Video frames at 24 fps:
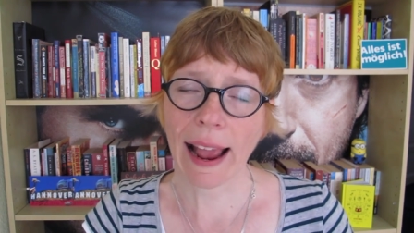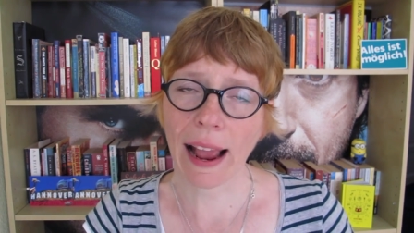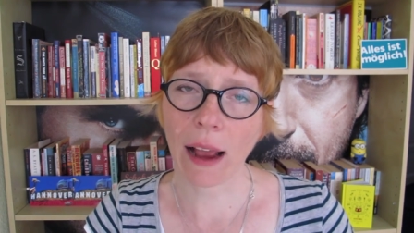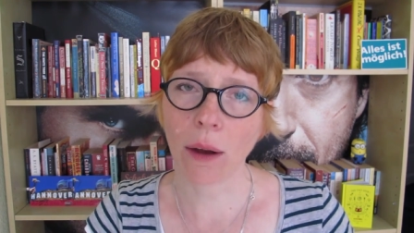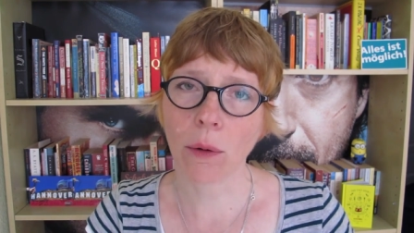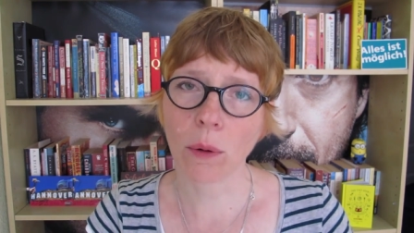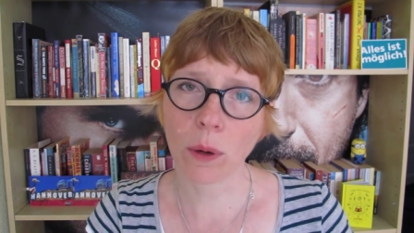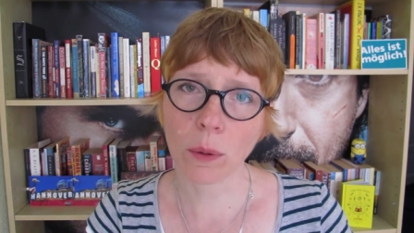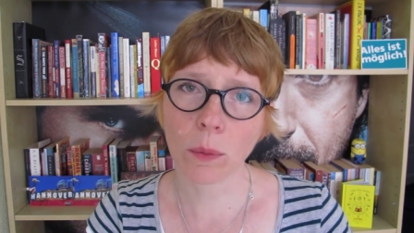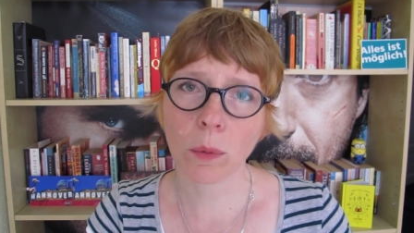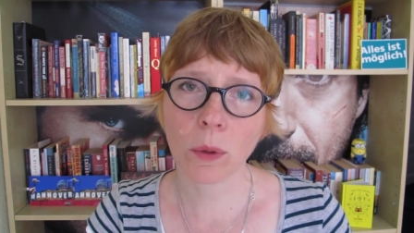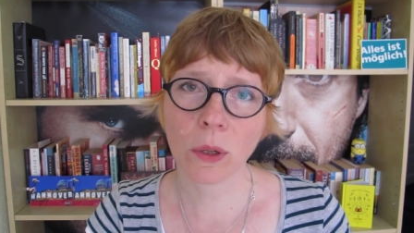
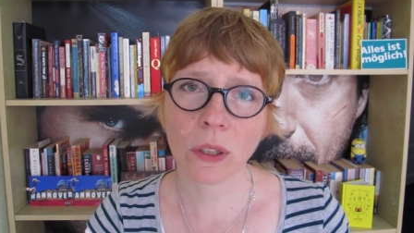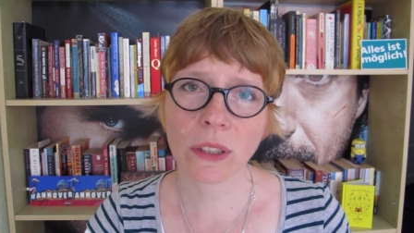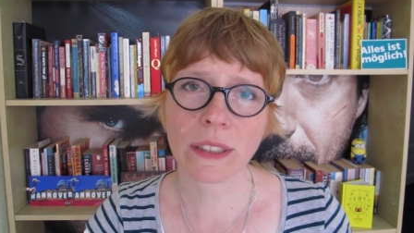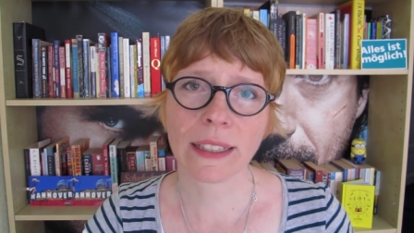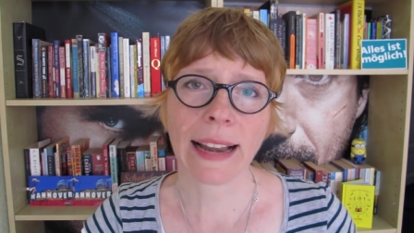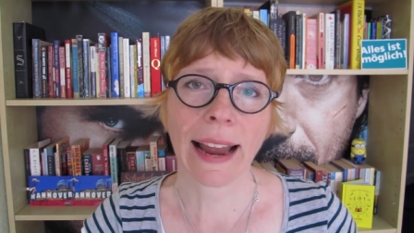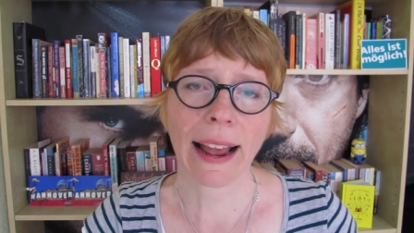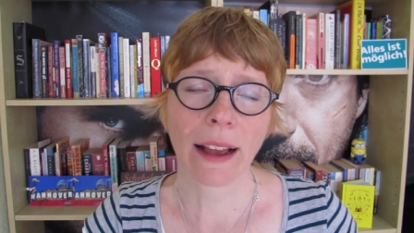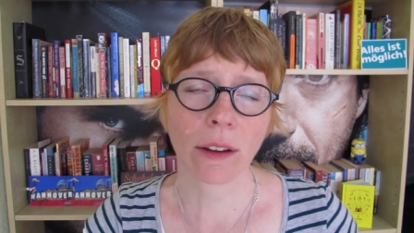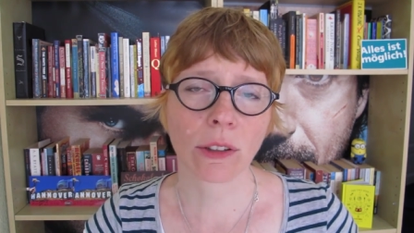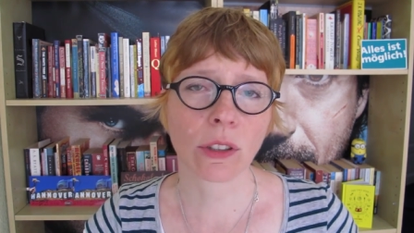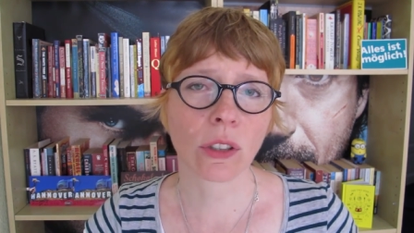our world and
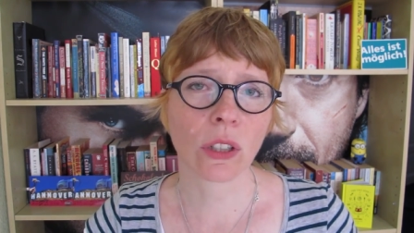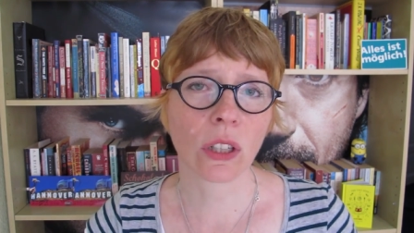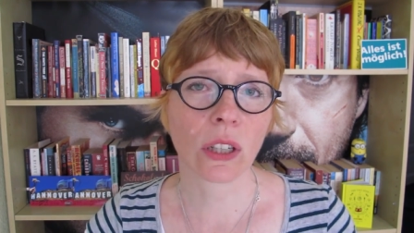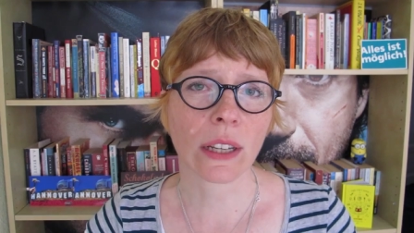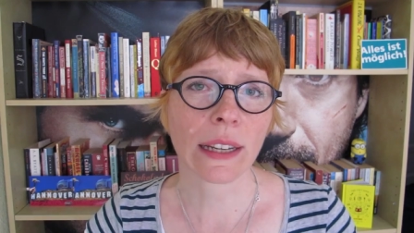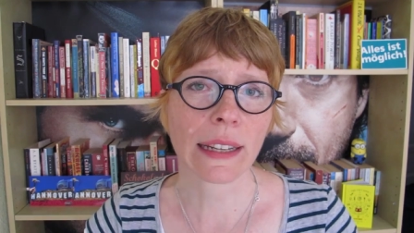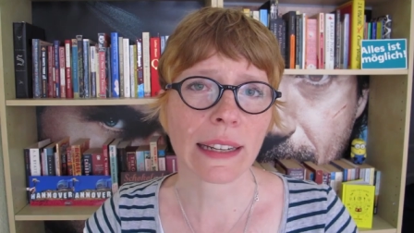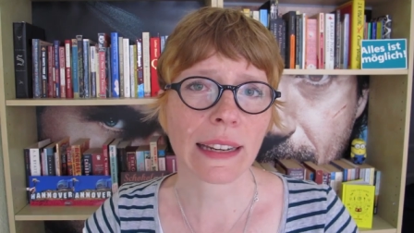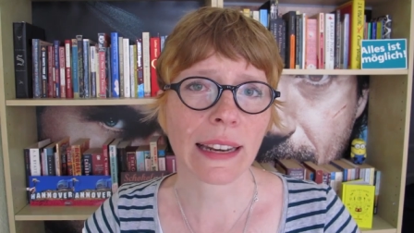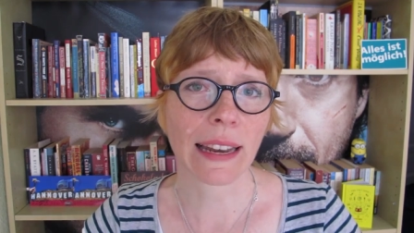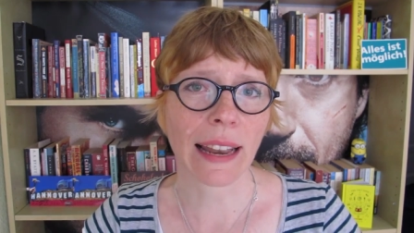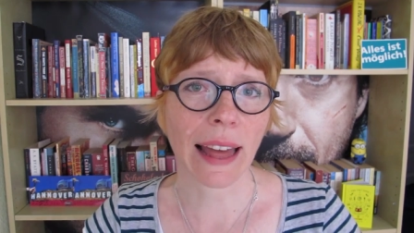how to look
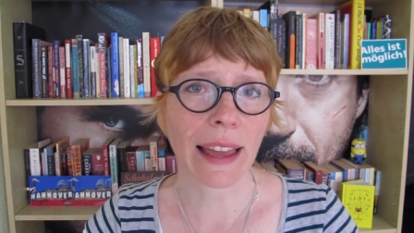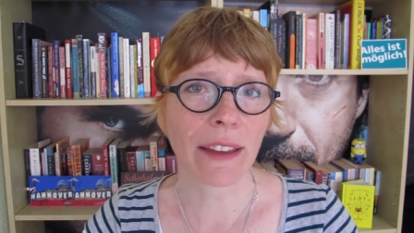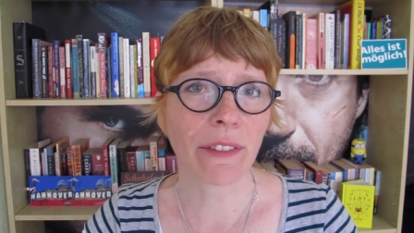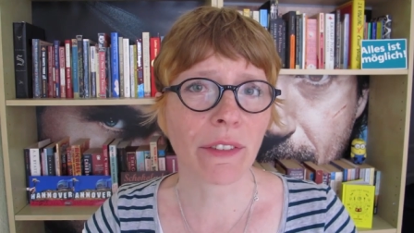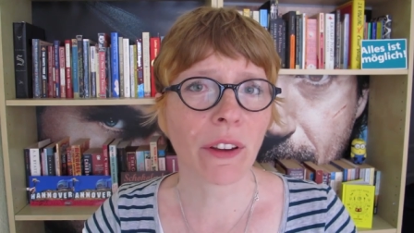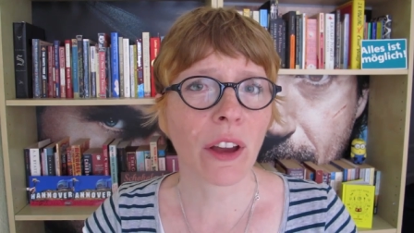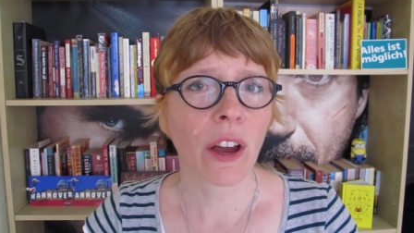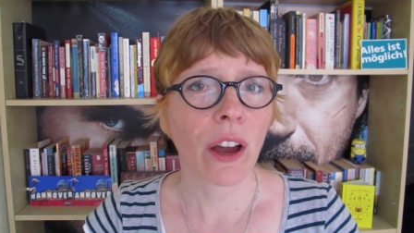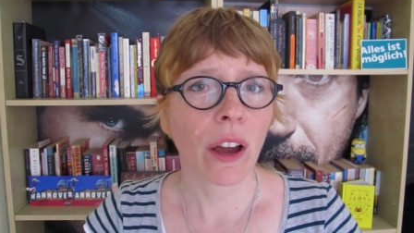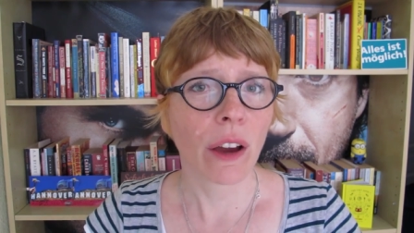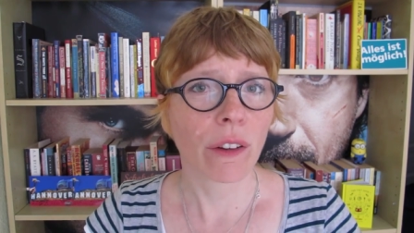at life